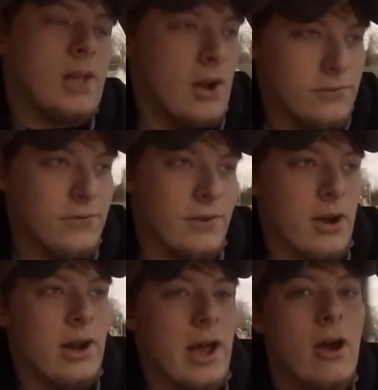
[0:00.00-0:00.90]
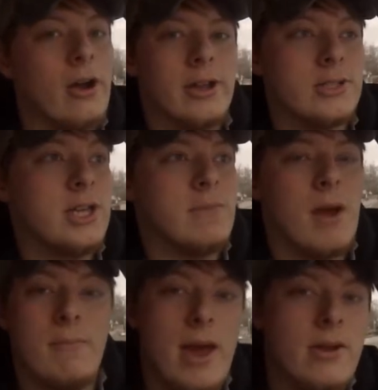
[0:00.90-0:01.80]
have to figure out how I can keep
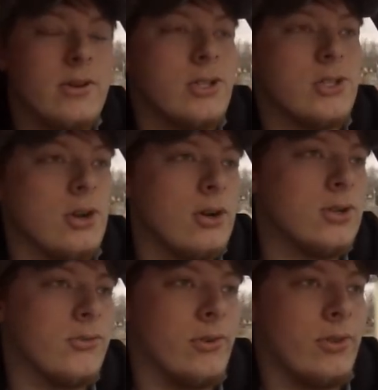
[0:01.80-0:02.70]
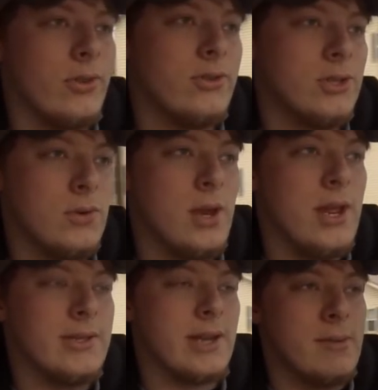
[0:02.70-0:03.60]
my batteries charged for the 2
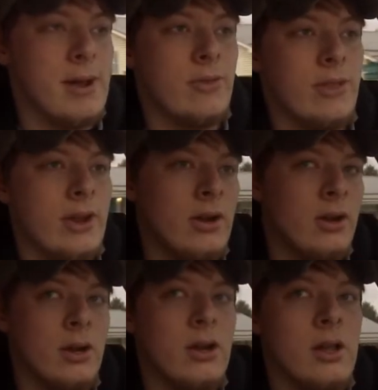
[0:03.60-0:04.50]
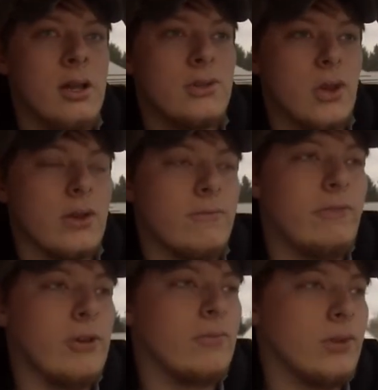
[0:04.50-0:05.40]
days that I'm out there so I can
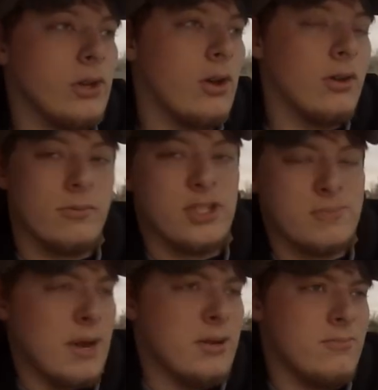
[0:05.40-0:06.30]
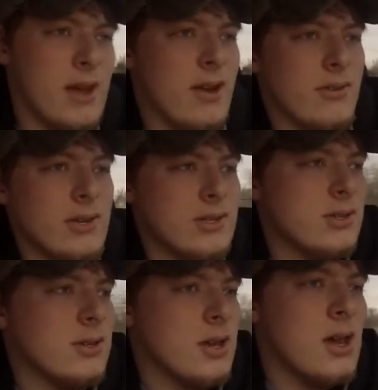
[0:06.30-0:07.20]
film for y'all or just buy new batteries.
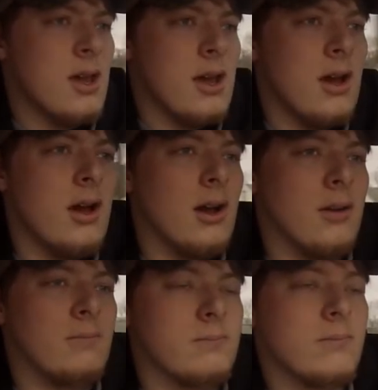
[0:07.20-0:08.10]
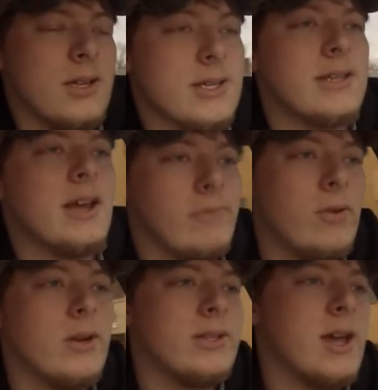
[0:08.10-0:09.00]
Because I definitely
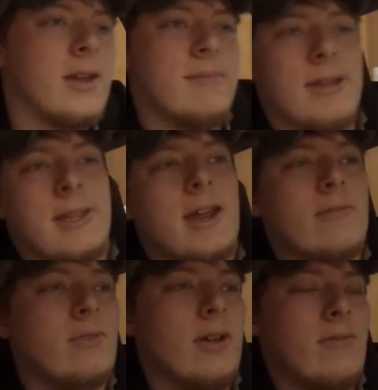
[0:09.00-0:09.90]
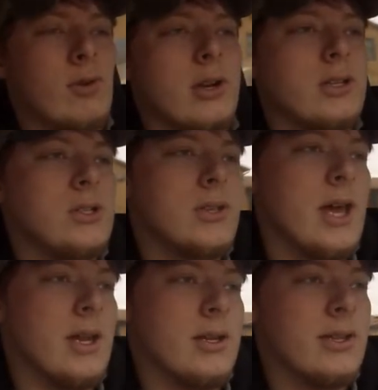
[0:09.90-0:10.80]
want to document that if we're going to do
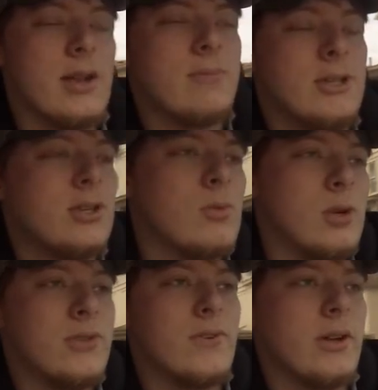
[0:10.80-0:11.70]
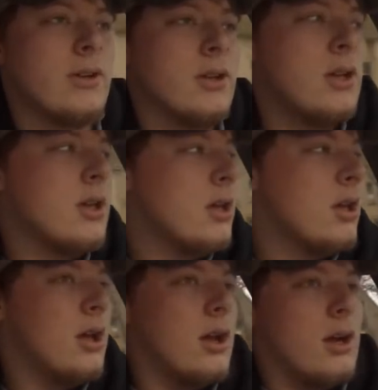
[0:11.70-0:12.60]
that. That'll be so much fun.
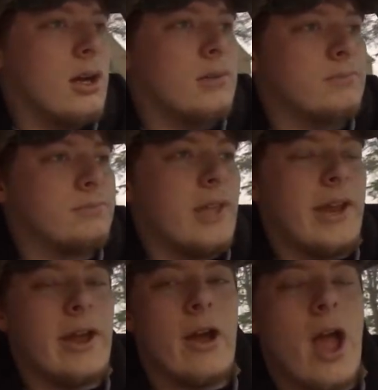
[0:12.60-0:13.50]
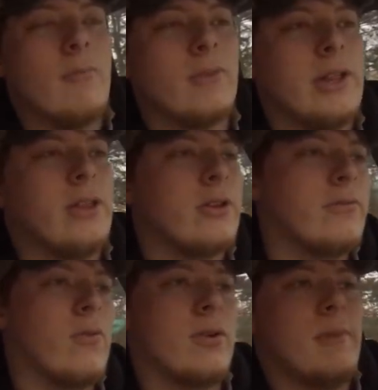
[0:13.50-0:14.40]
And I'm really looking
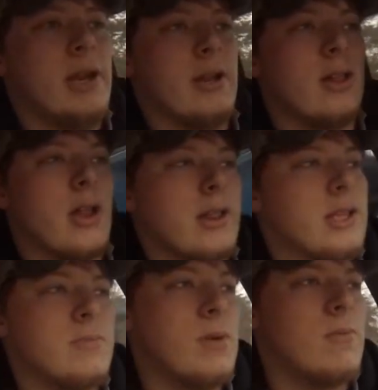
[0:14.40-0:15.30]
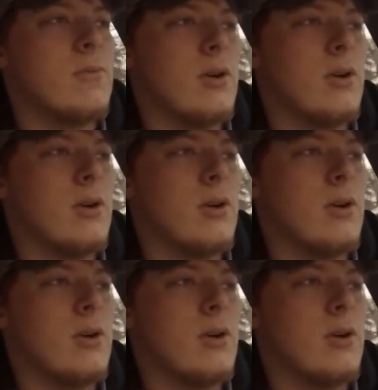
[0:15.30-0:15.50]
forward to meeting a lot of these people.